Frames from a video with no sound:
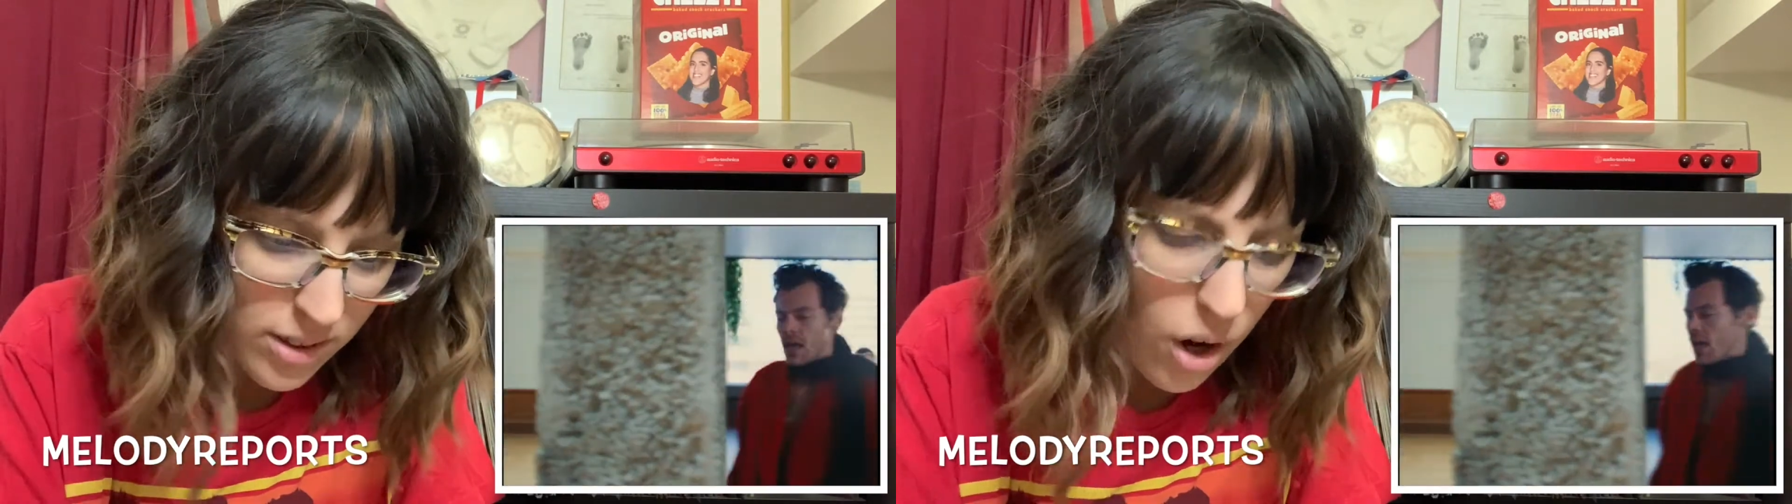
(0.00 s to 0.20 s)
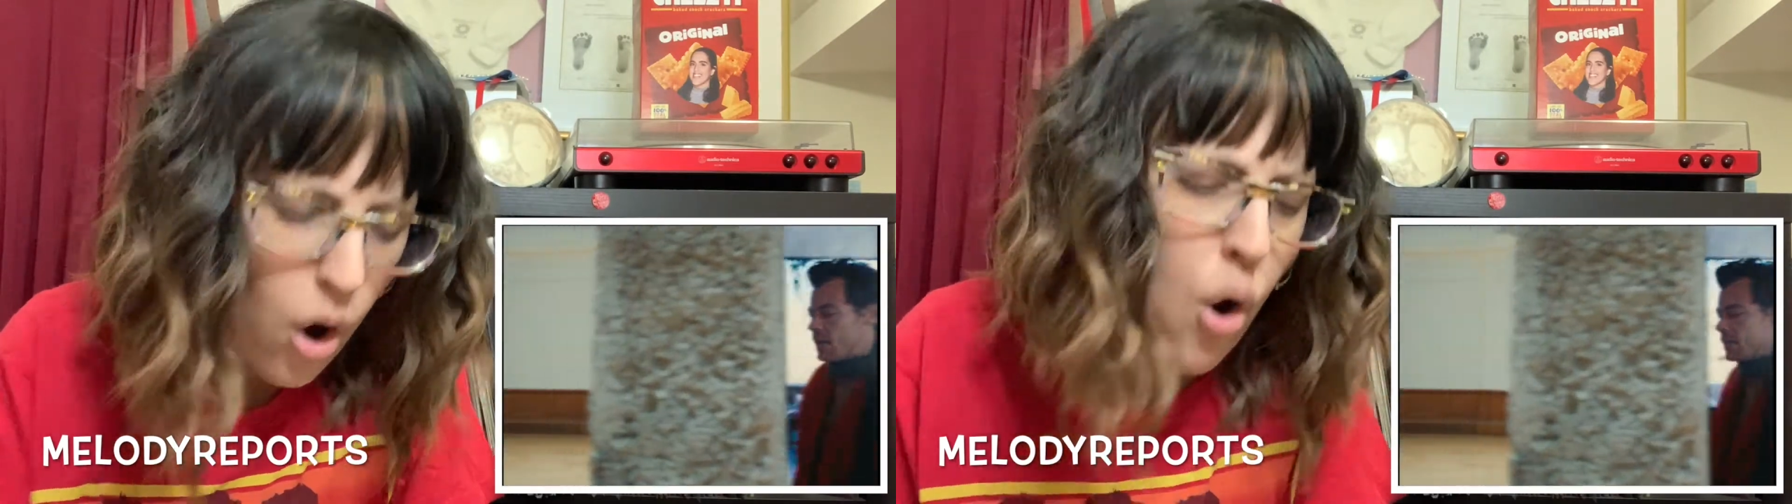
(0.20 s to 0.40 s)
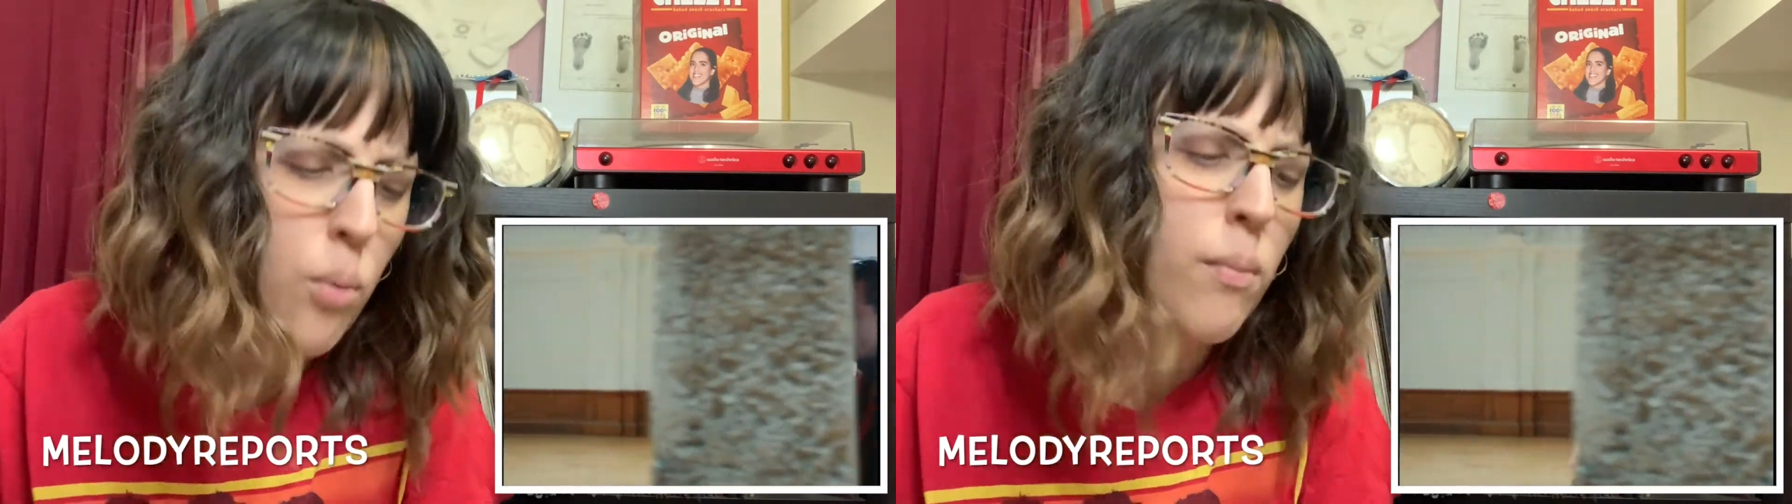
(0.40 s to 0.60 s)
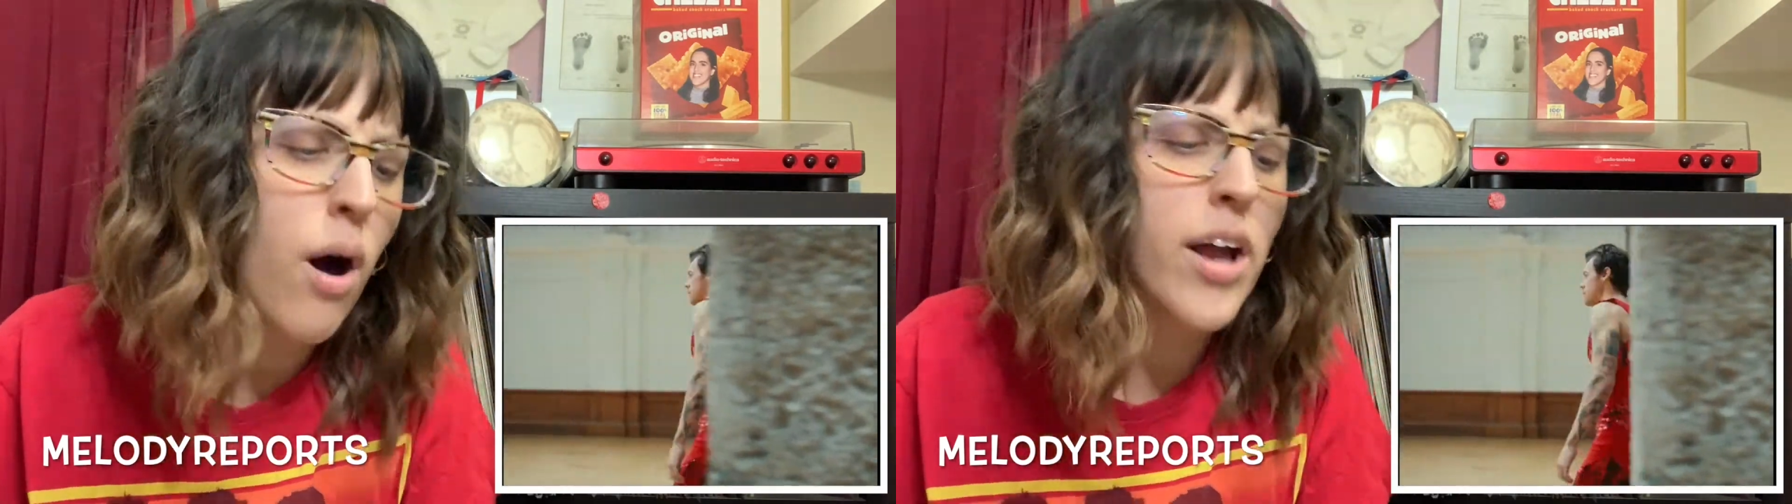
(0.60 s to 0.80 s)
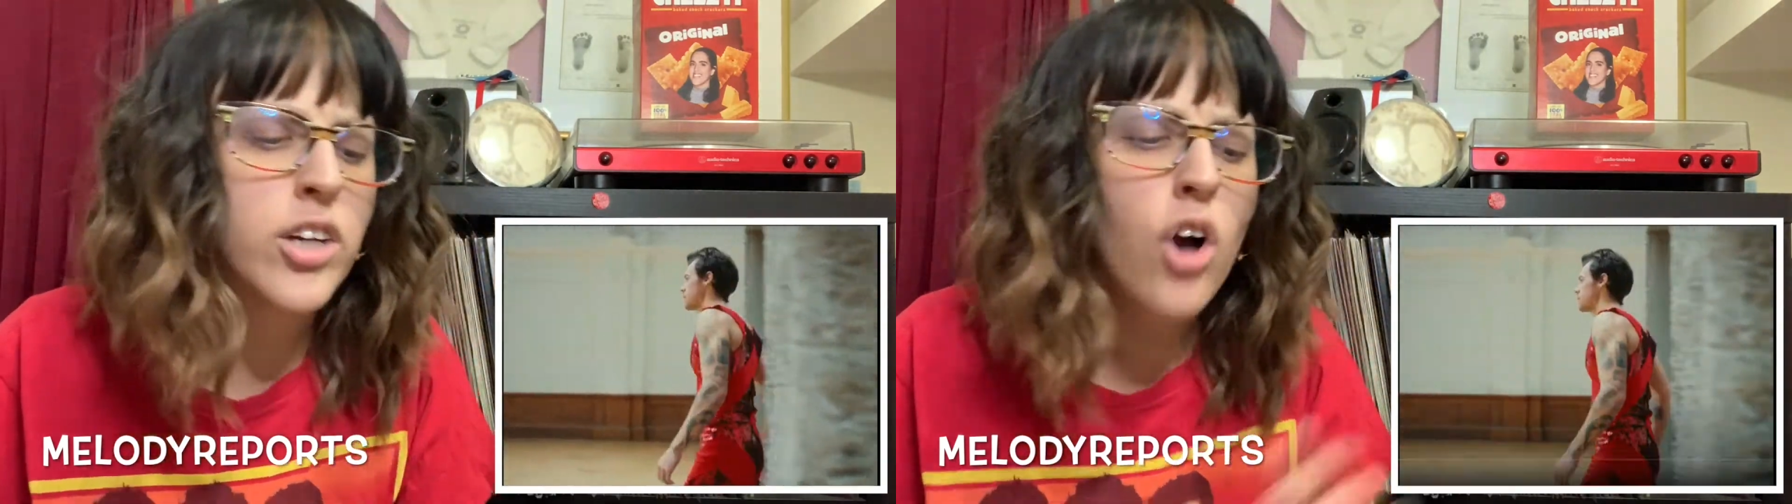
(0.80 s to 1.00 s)
Oh
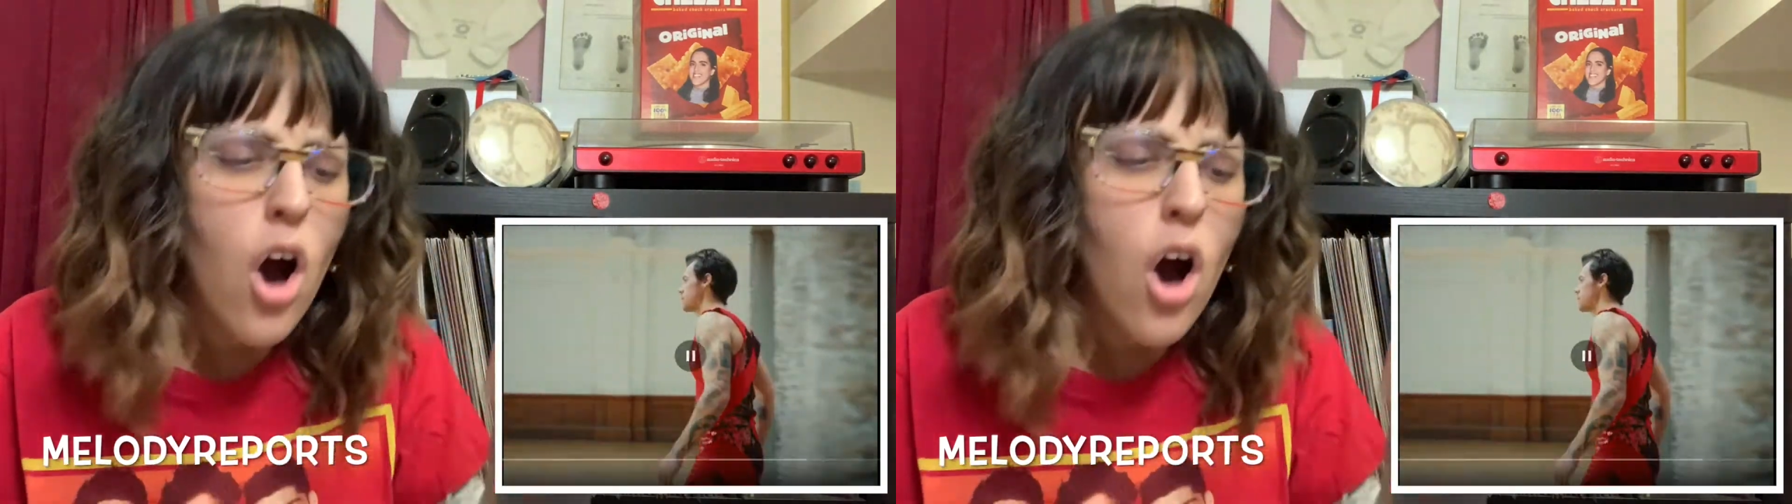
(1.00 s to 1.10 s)
my god,